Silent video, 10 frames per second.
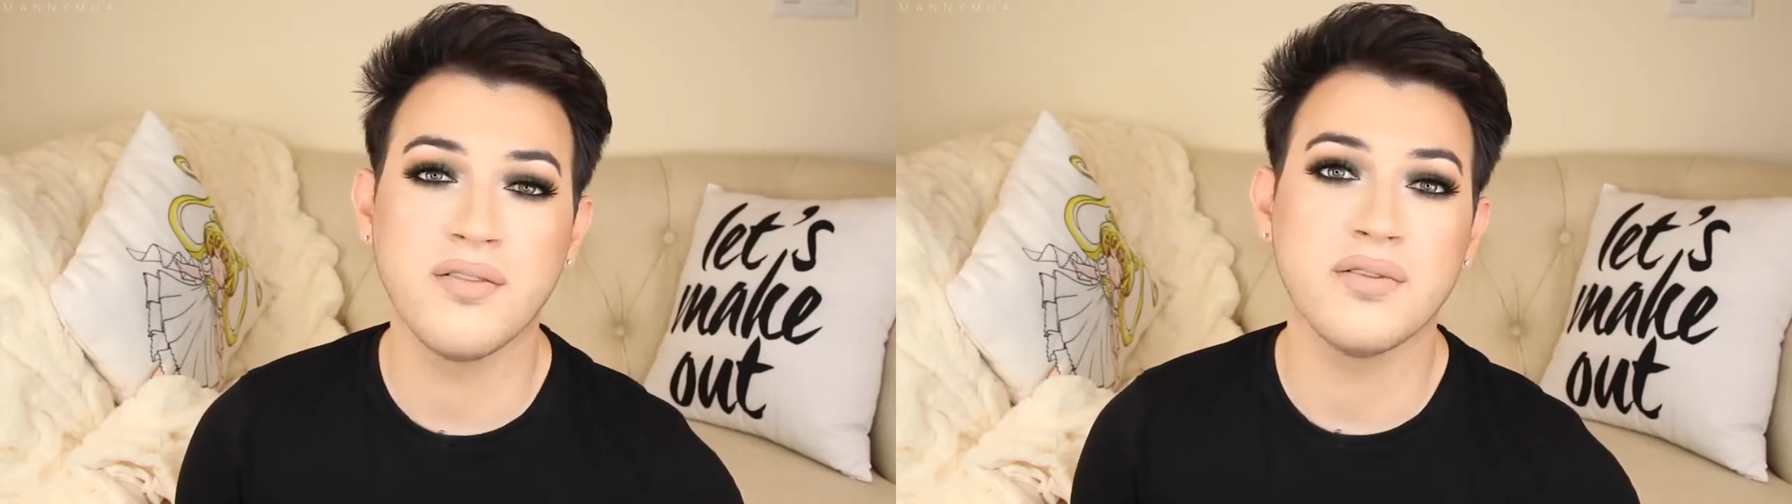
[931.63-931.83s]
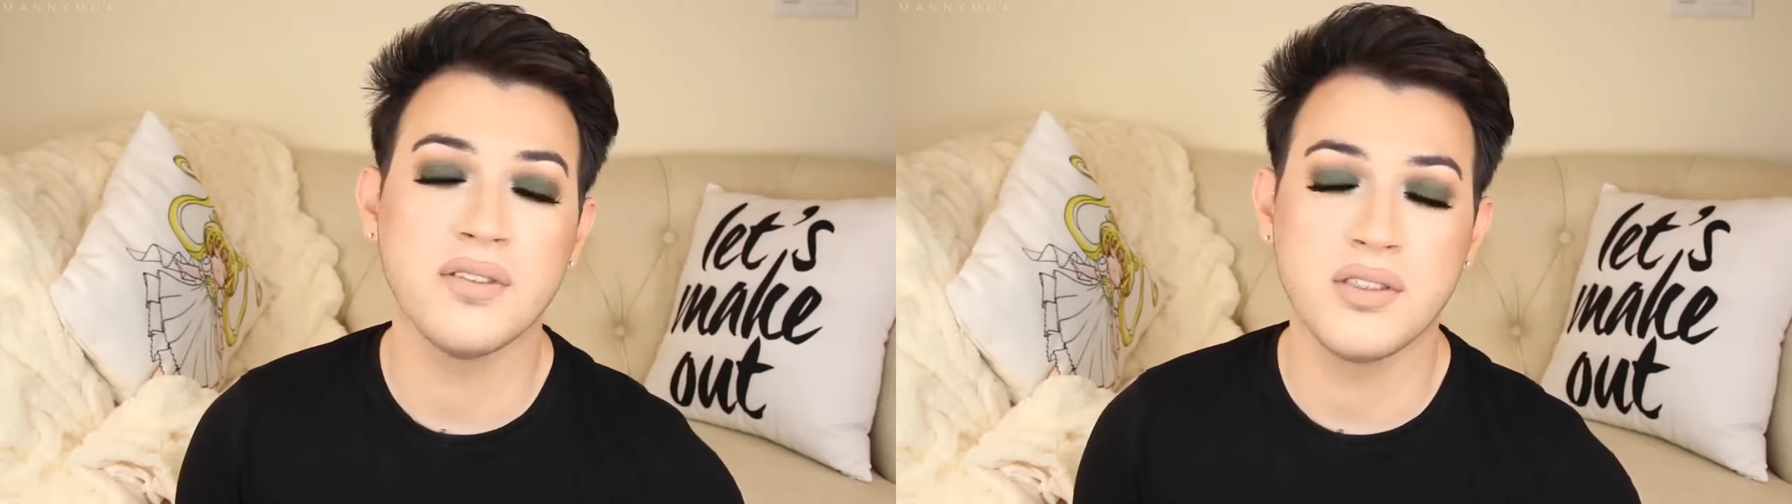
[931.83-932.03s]

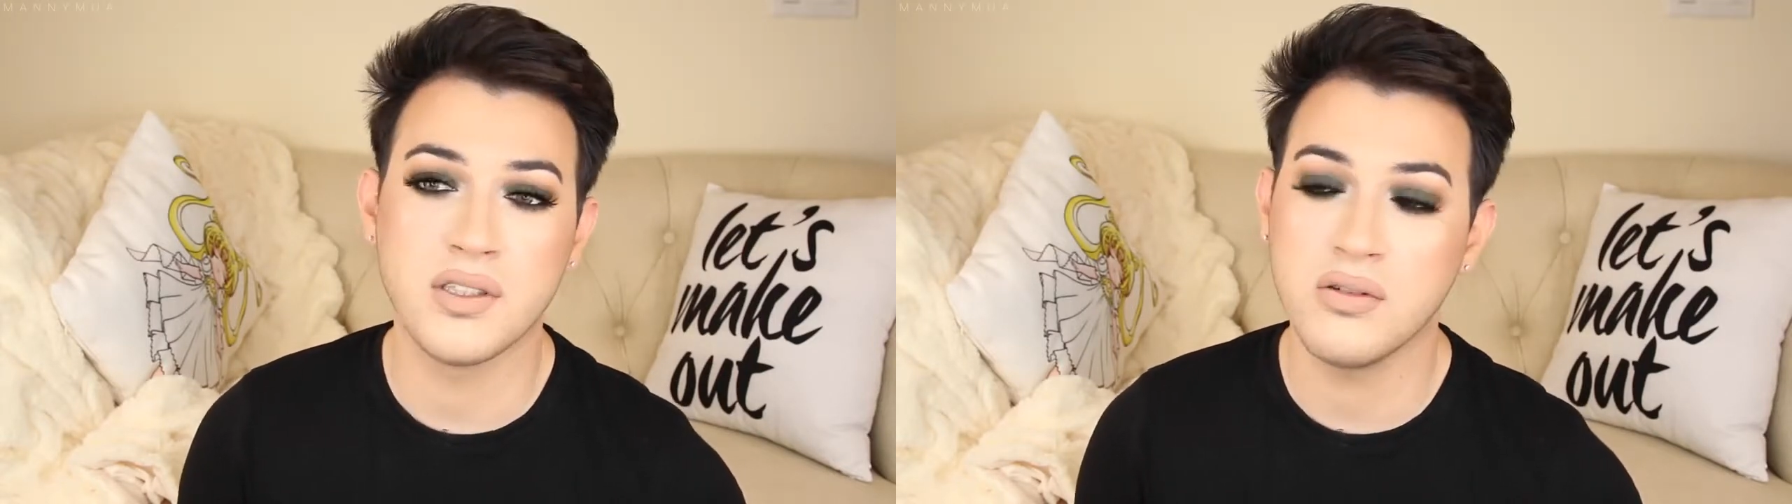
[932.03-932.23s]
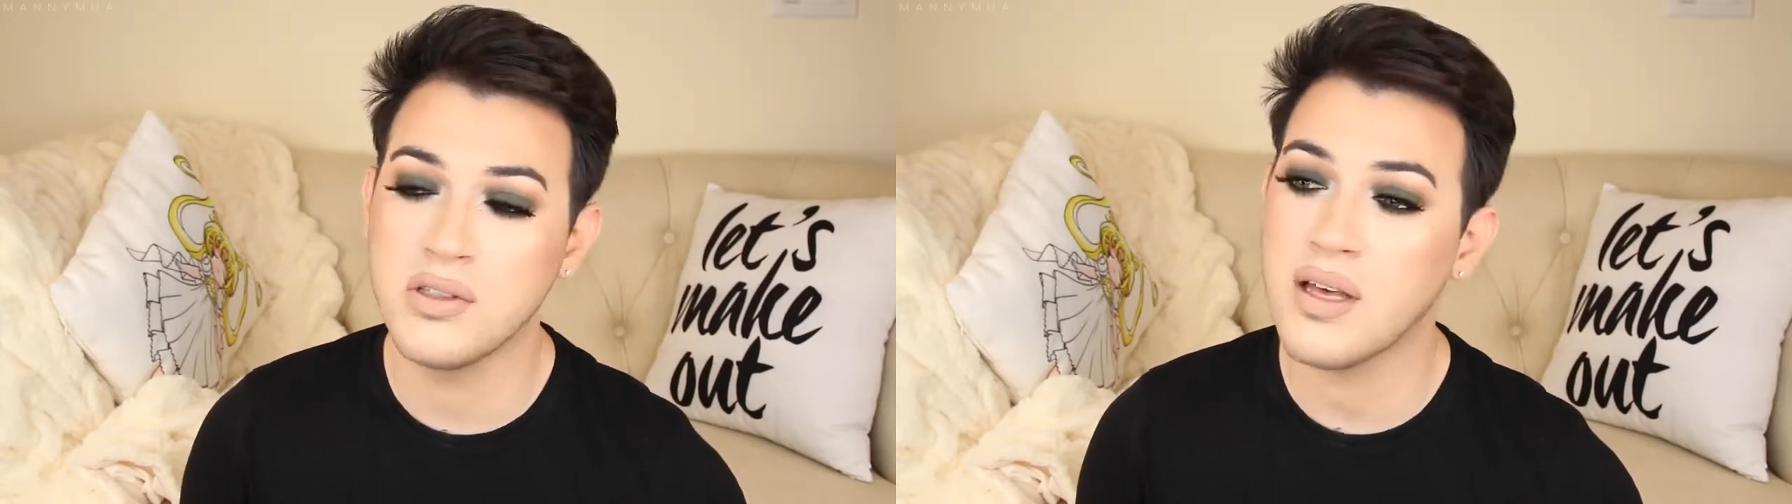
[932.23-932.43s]
of
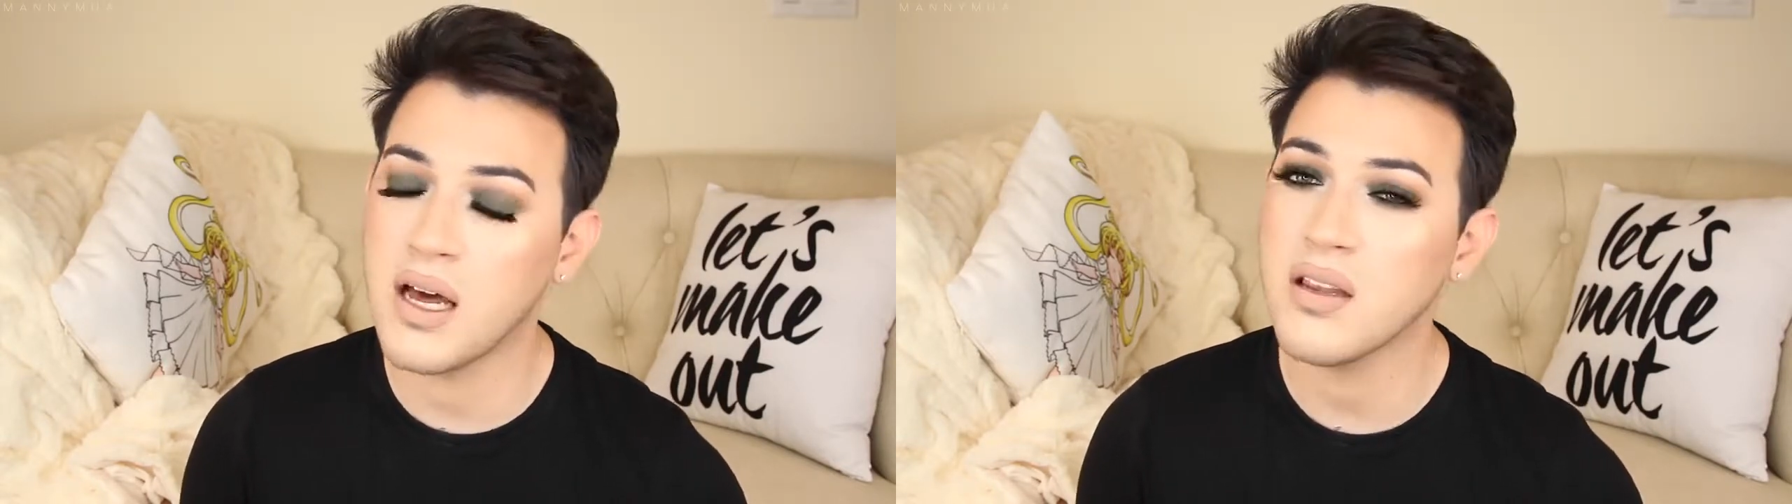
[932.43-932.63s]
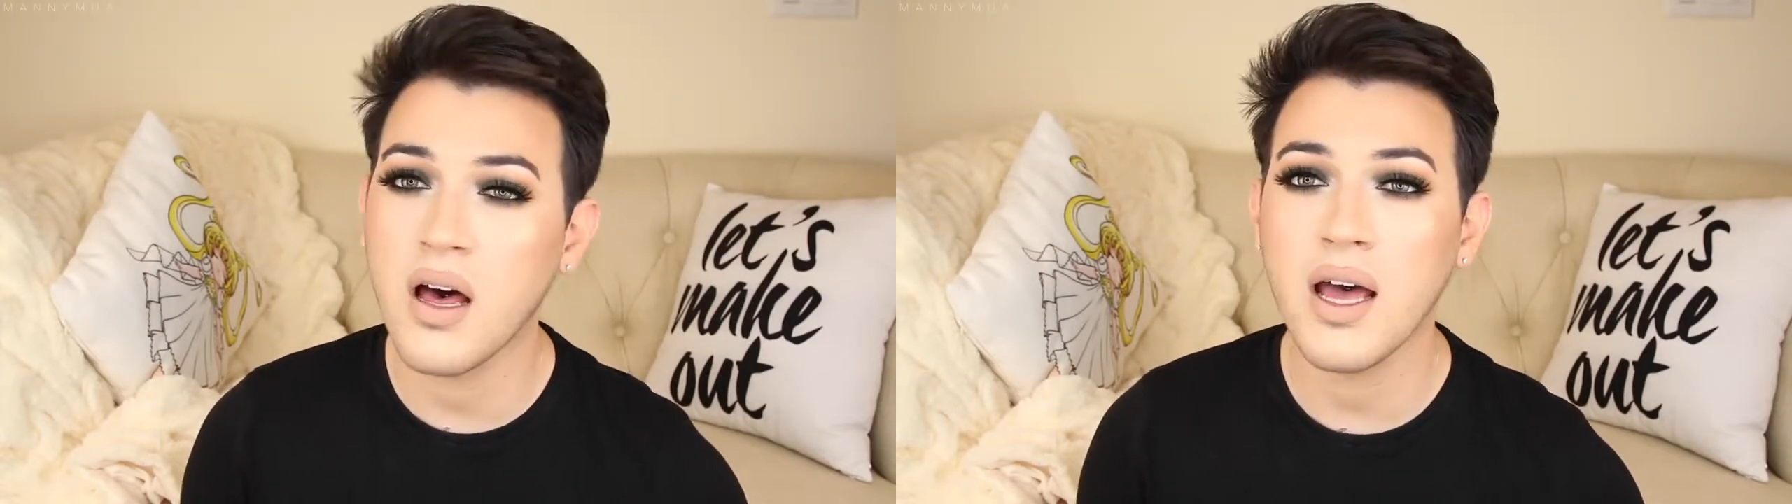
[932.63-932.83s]
do do
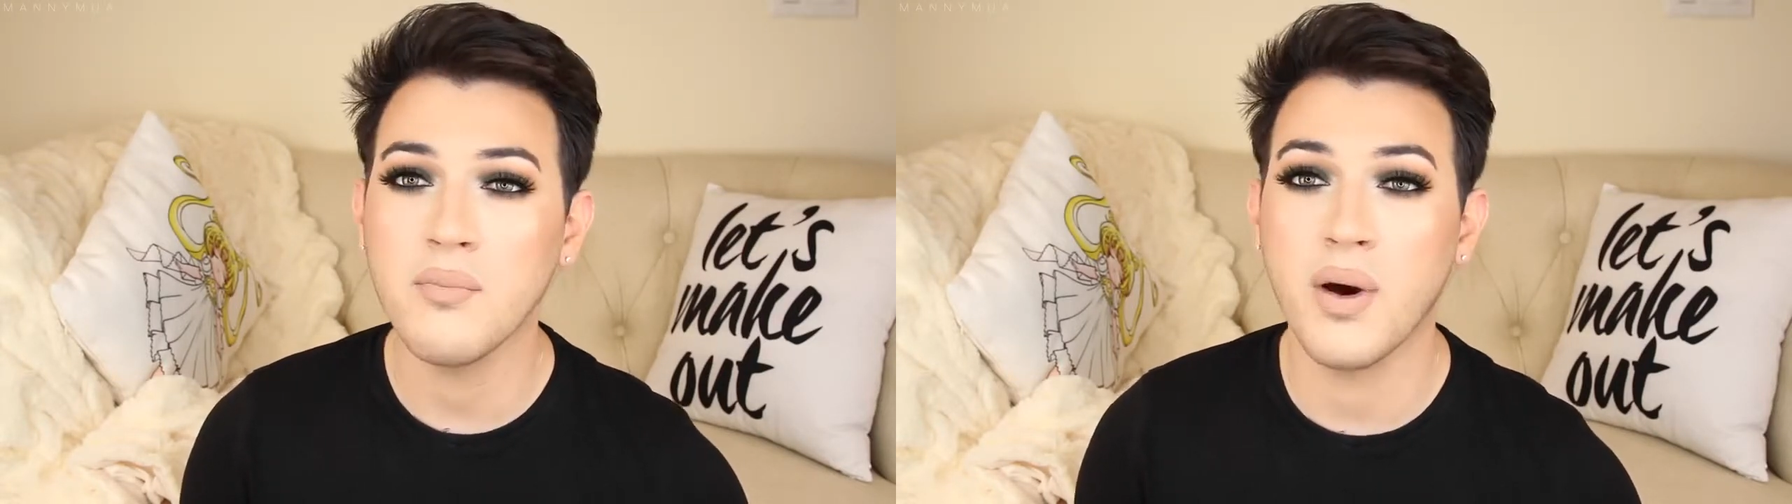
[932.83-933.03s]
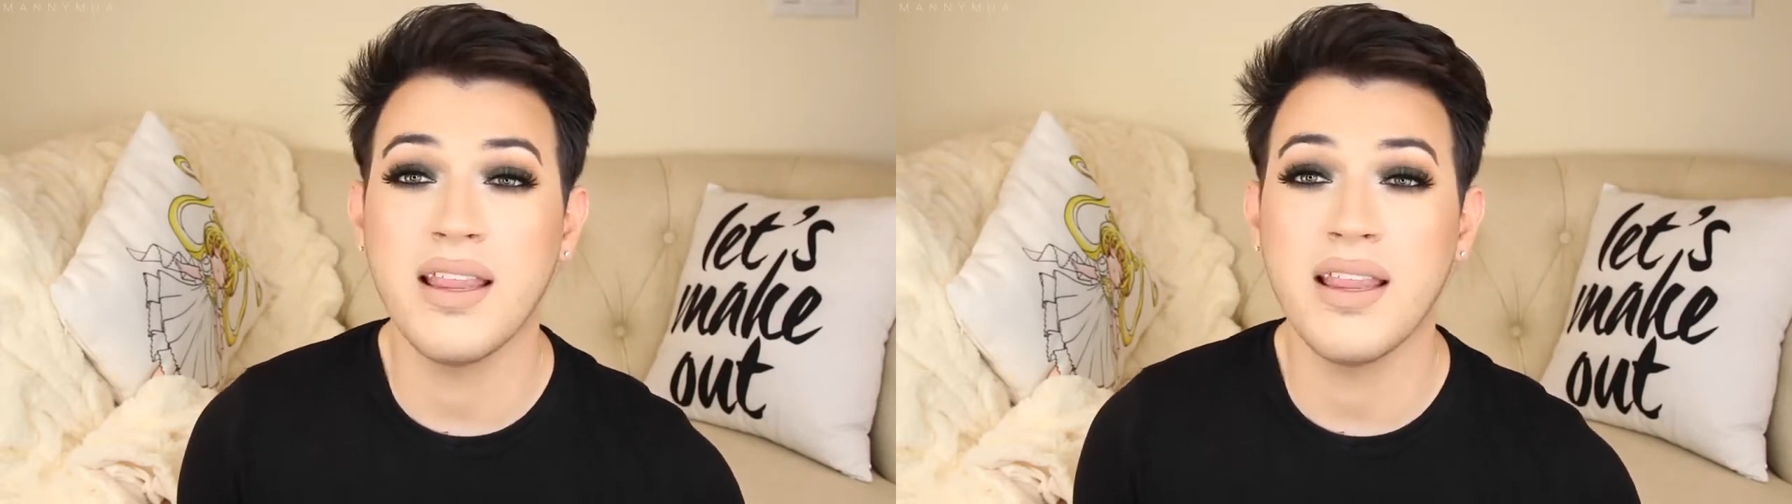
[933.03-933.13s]
that a lot,